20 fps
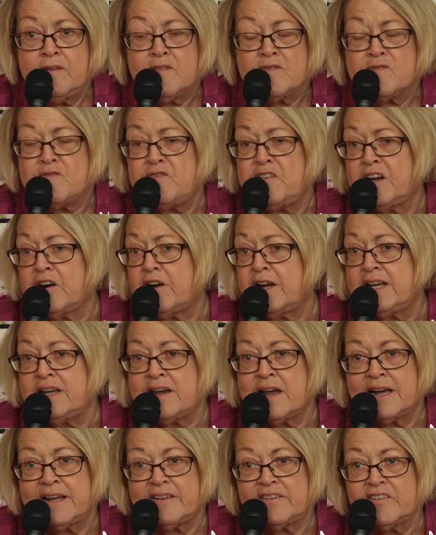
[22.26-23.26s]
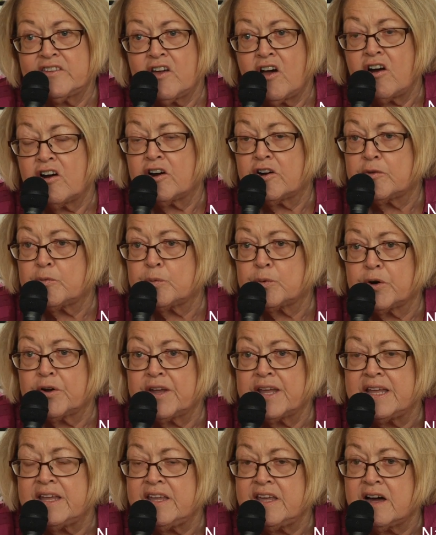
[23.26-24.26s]
Very nice,
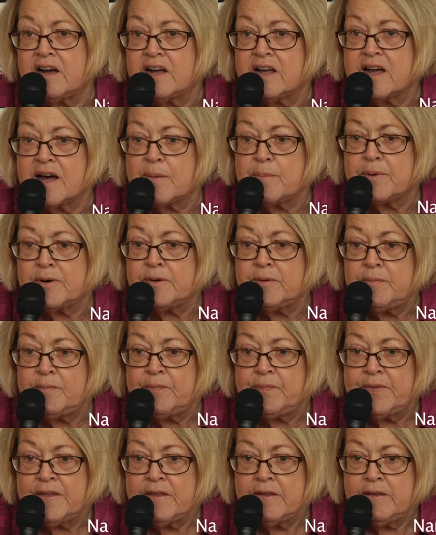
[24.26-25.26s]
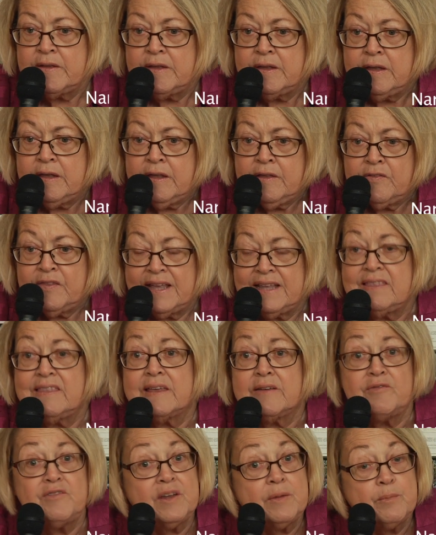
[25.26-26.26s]
hardworking young couple. They
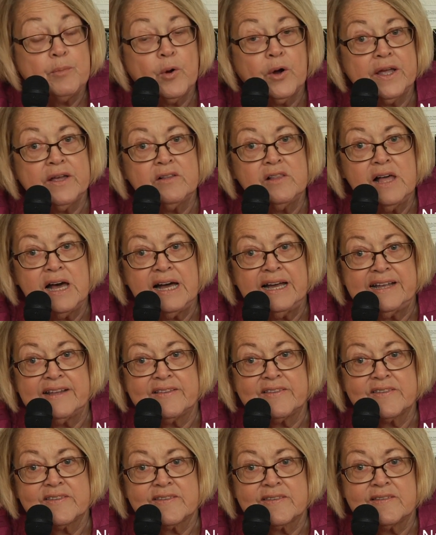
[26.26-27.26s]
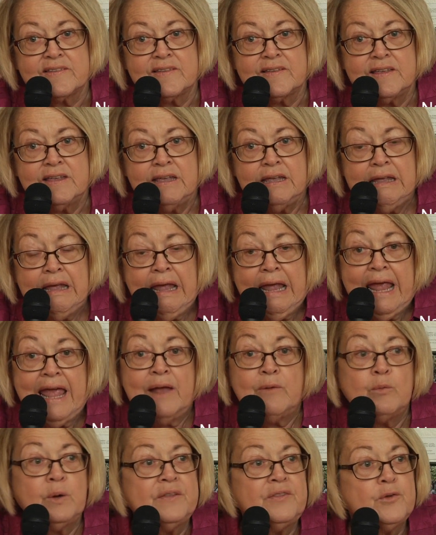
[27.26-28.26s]
lived in Boyle Heights.
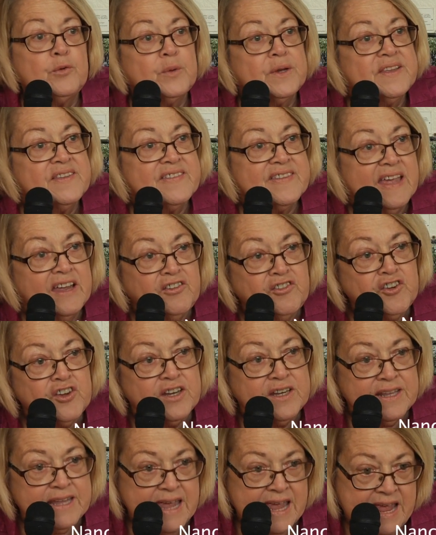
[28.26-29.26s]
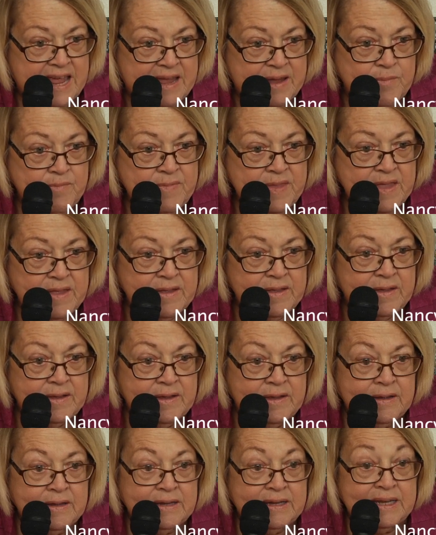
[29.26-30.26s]
And when the recession came,
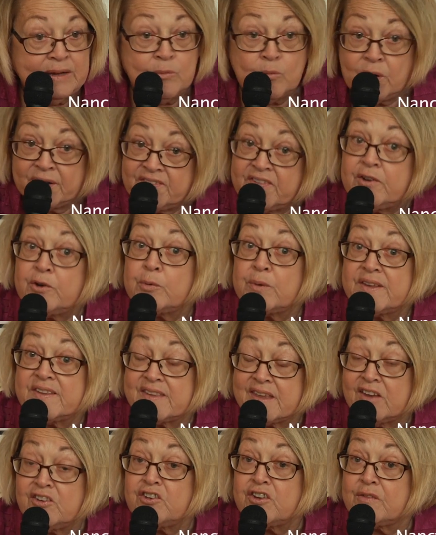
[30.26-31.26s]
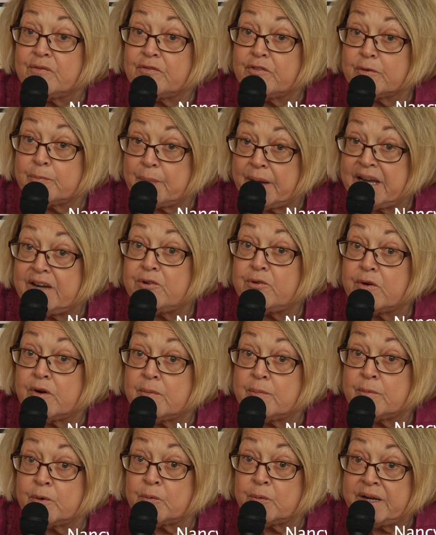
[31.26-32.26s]
it wasn't a recession for Pedro
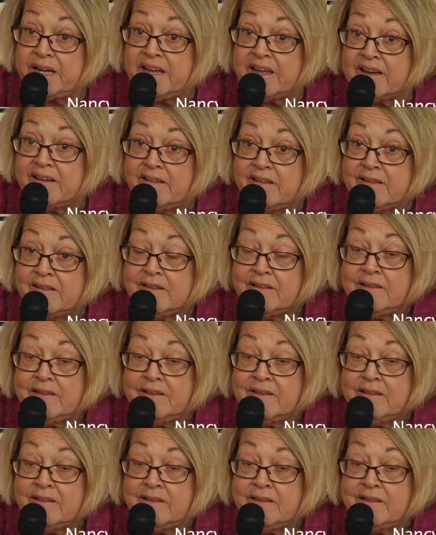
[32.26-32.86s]
and Maria.